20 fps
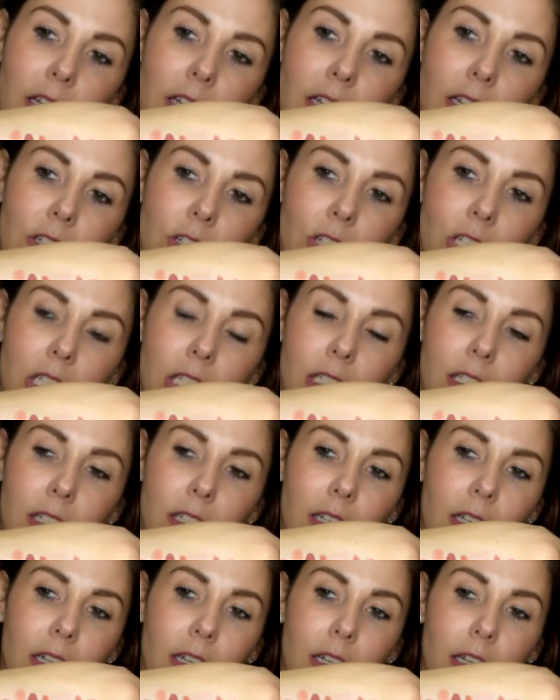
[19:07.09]
is
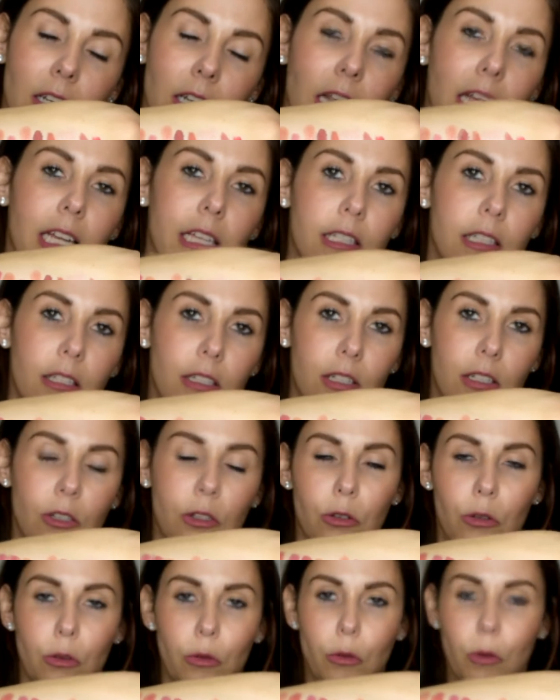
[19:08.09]
just nice
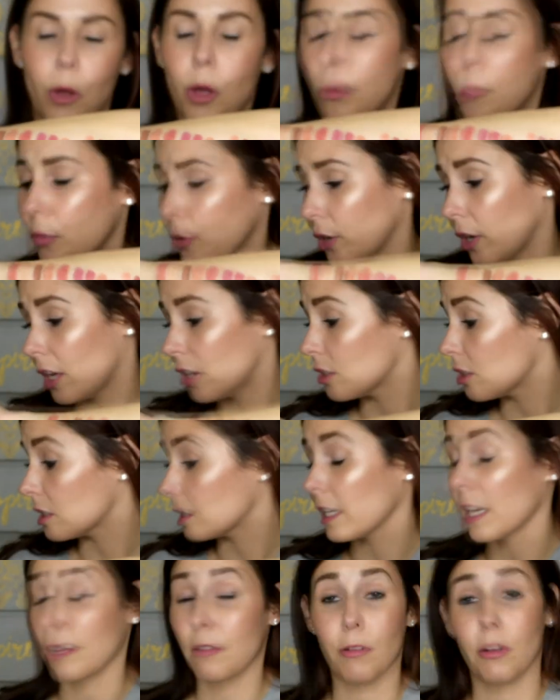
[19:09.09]
to put on
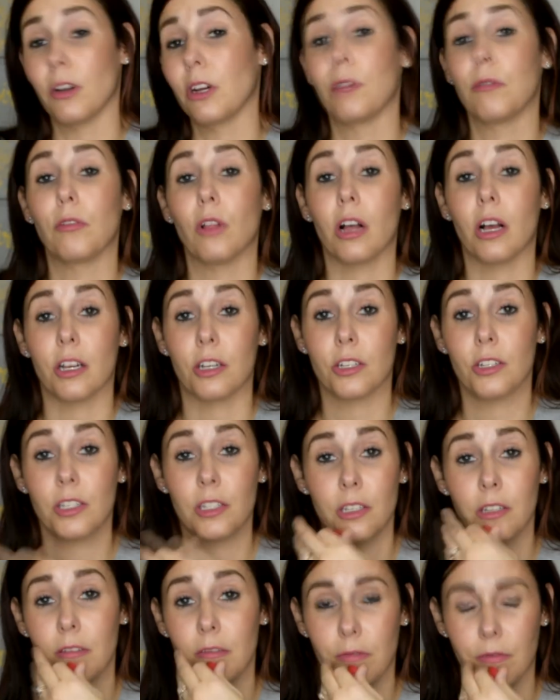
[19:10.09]
just like Fairy
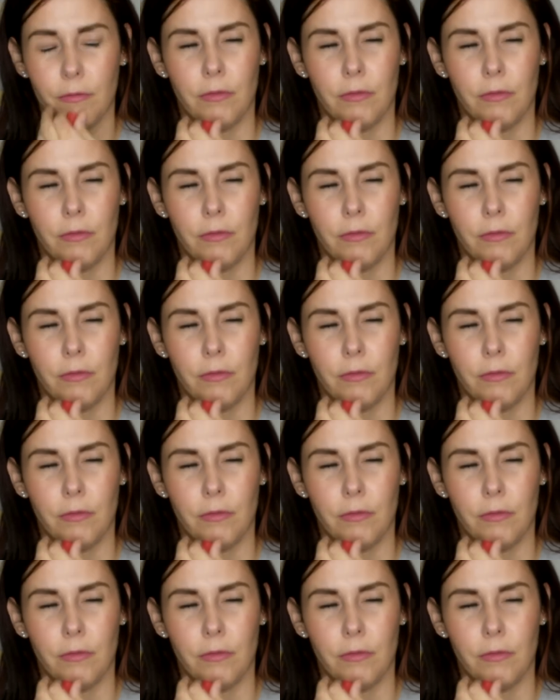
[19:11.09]
Floss,